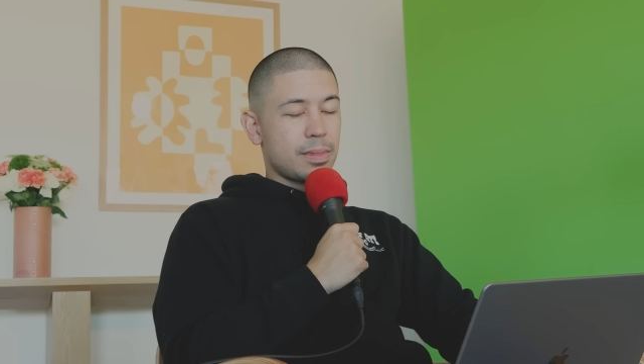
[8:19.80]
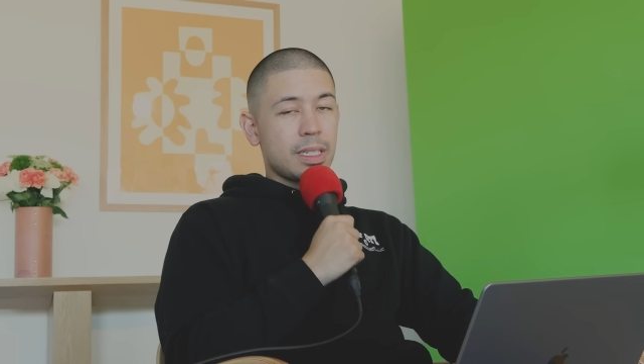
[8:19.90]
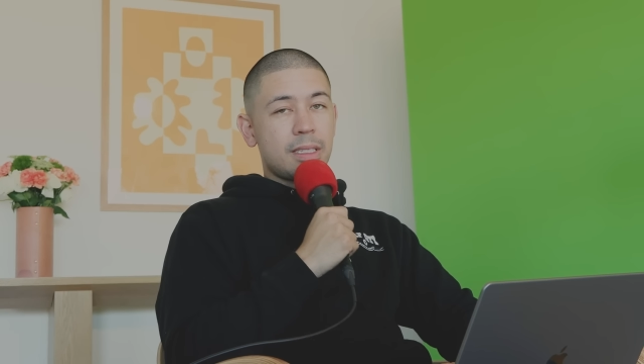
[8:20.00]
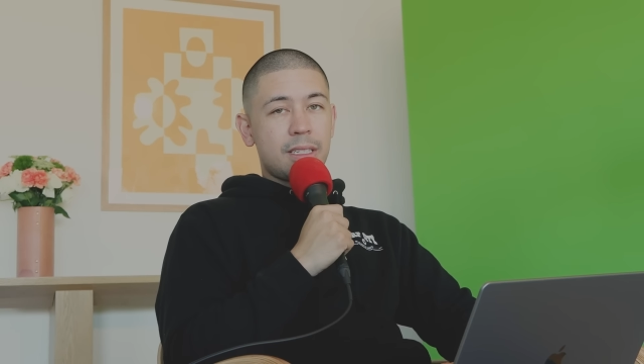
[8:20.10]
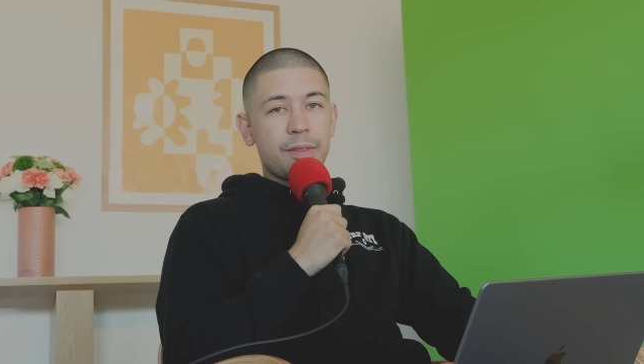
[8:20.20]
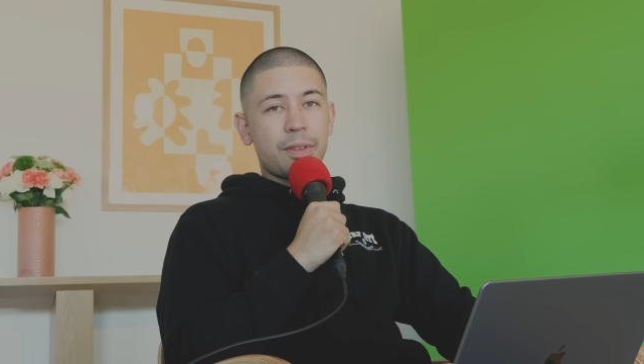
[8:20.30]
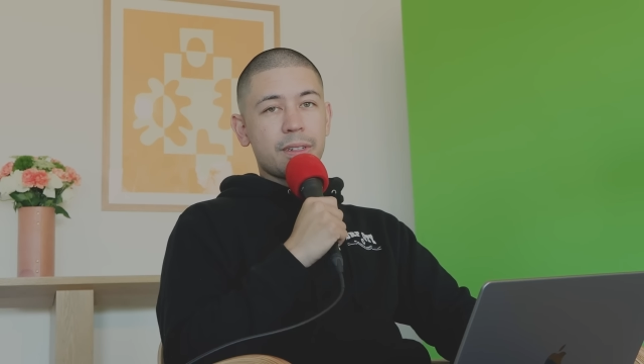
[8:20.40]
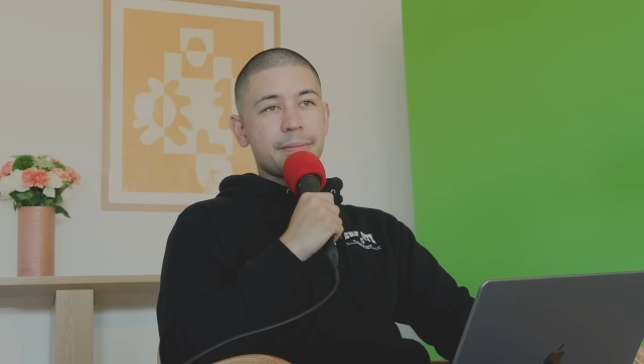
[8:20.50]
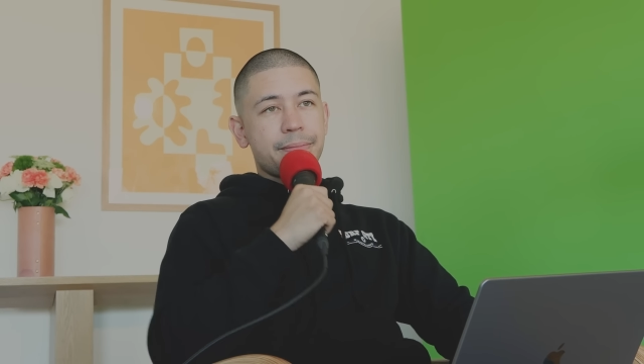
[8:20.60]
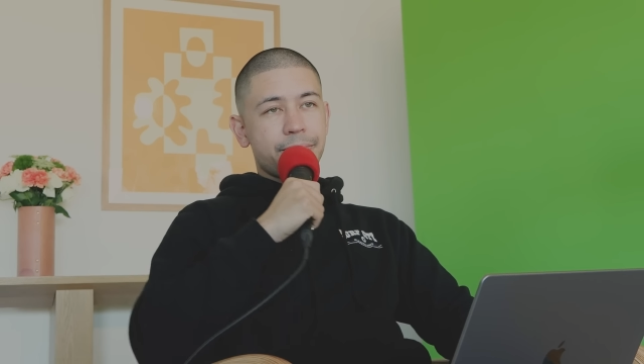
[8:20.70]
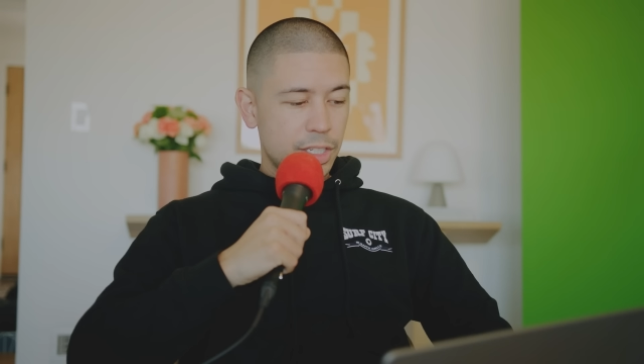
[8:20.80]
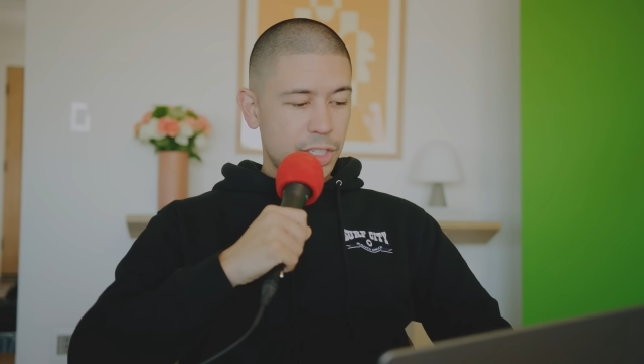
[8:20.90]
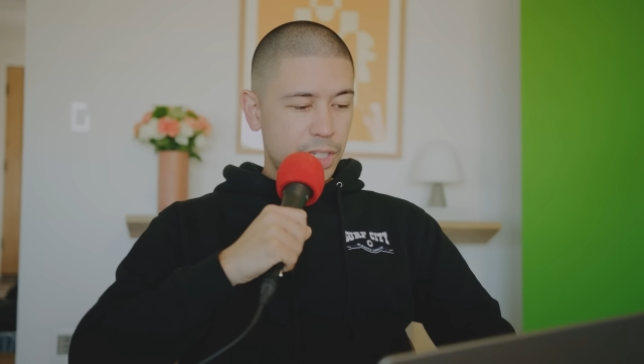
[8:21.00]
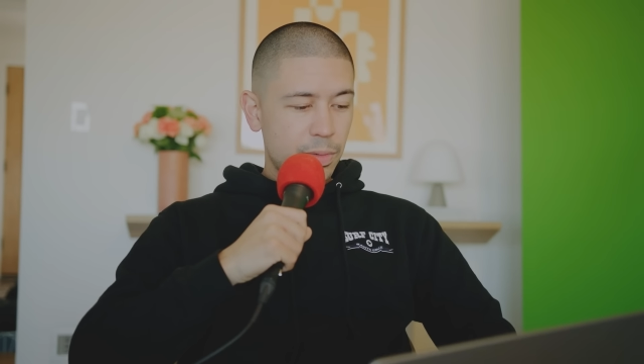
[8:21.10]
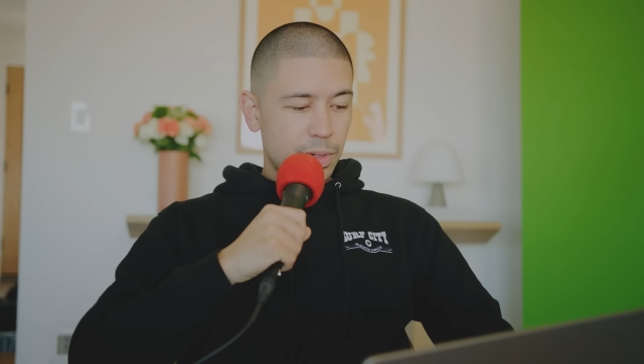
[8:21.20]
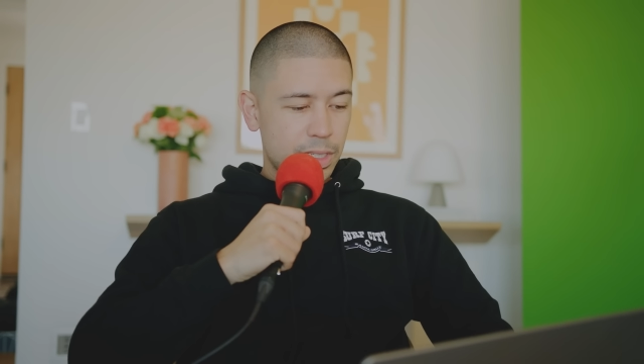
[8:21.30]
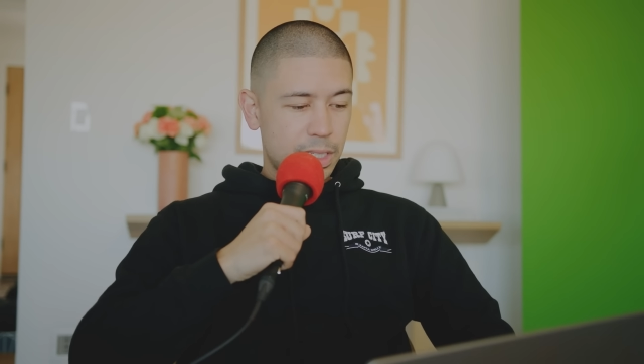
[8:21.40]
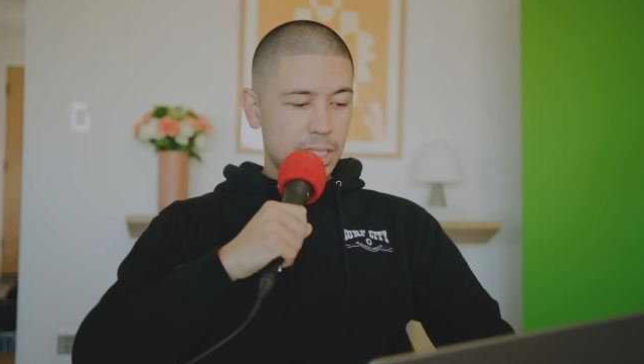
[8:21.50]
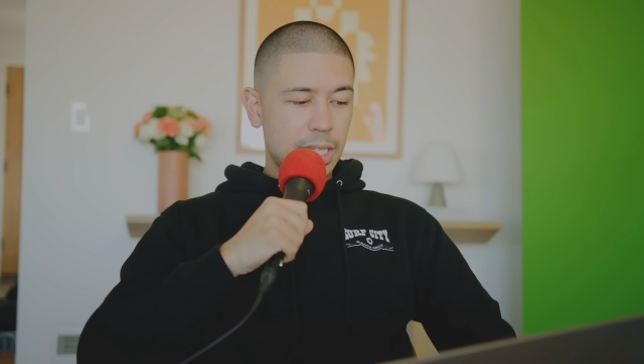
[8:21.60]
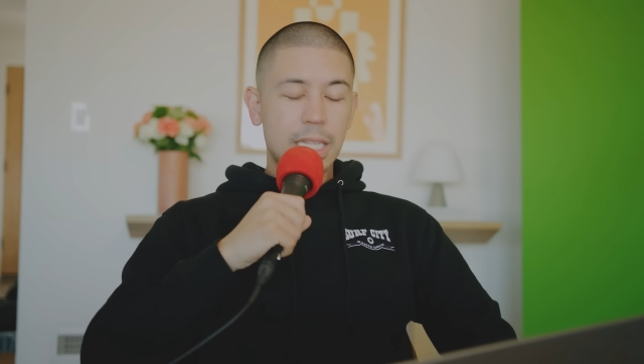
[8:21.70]
It's different. She
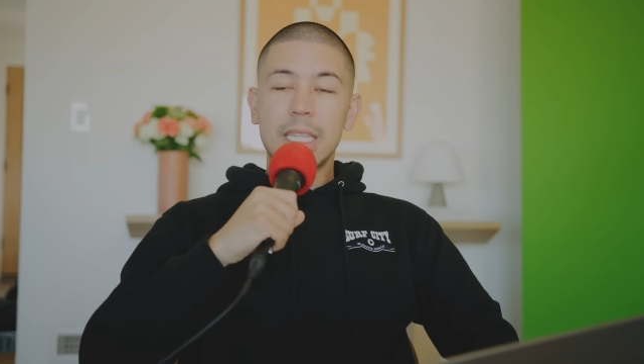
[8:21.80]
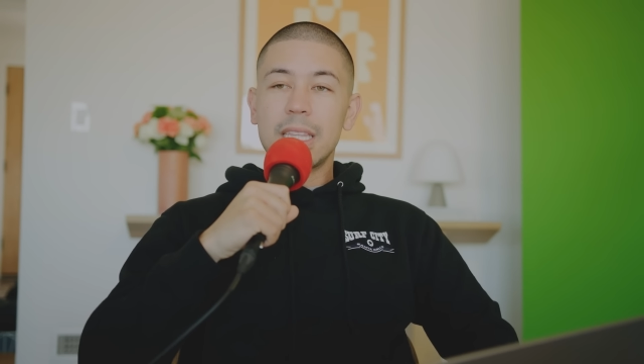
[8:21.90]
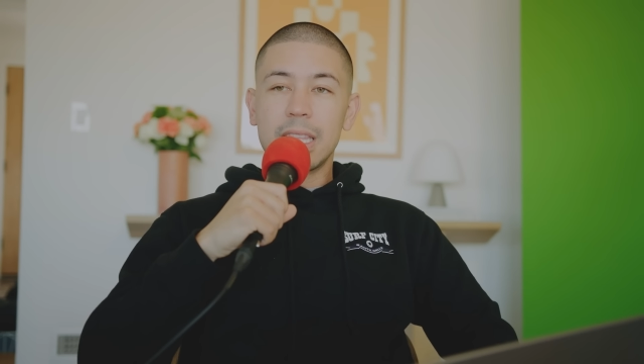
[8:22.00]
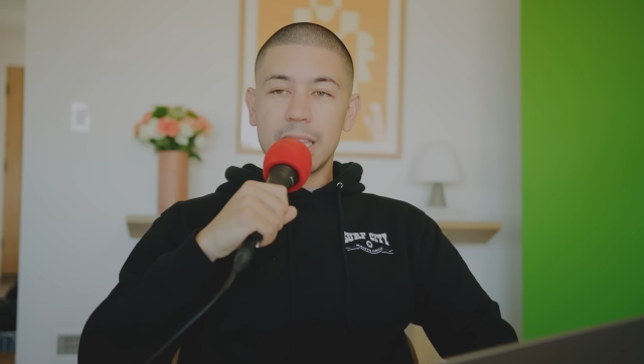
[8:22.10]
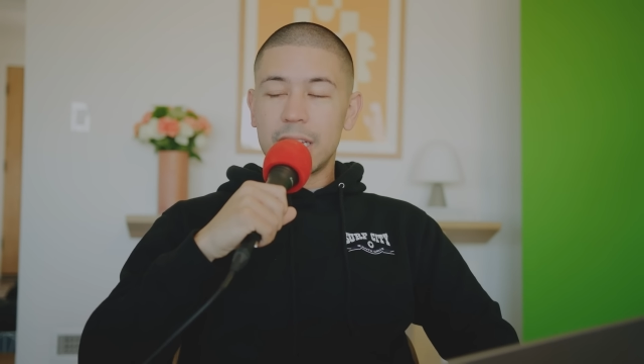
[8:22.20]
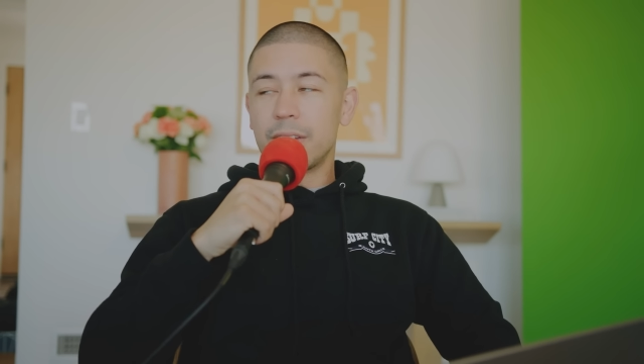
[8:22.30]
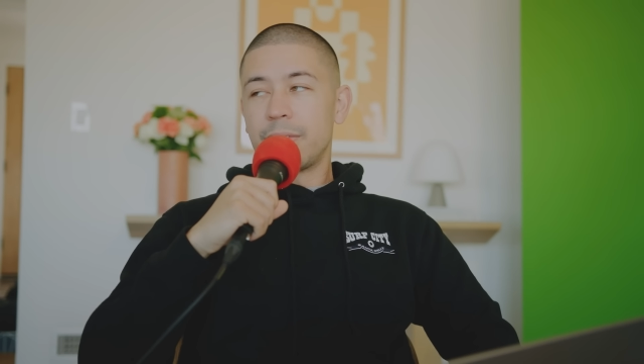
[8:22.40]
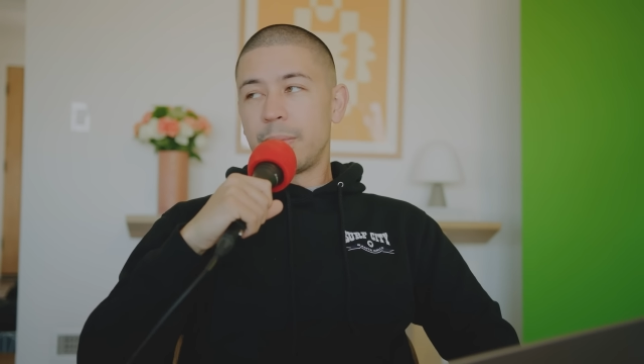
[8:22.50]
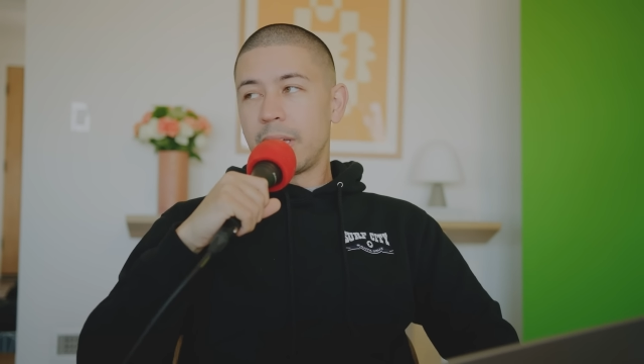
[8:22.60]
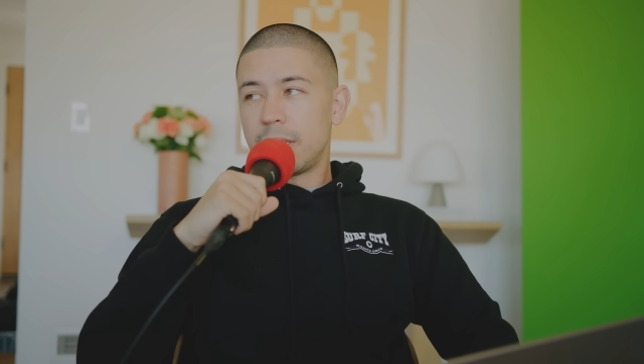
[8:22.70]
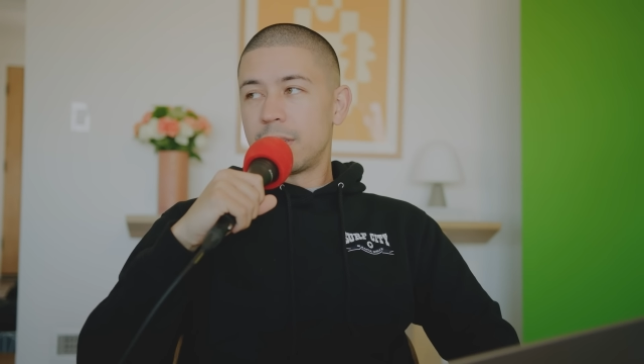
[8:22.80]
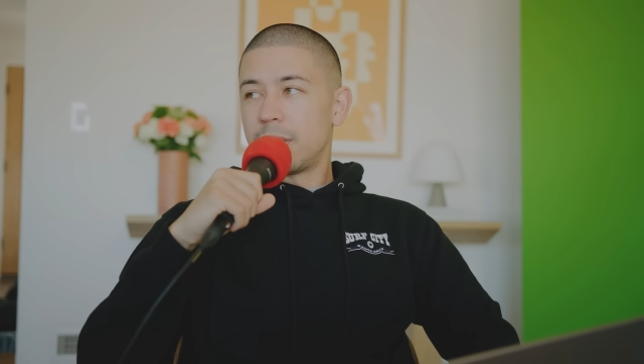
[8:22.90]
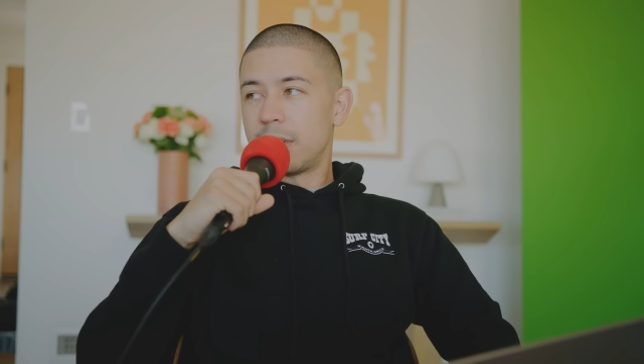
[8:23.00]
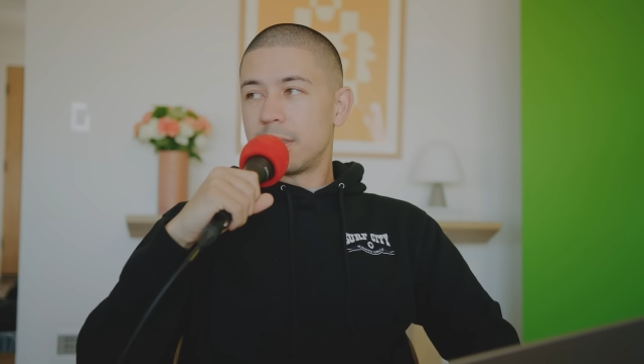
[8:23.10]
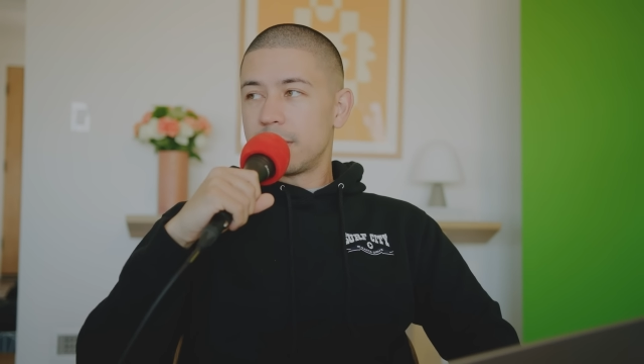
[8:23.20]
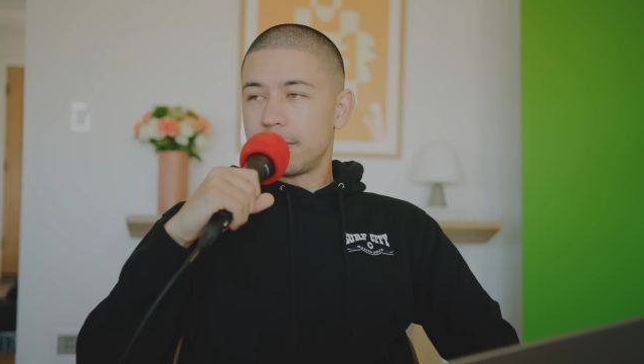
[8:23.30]
wants love made to her.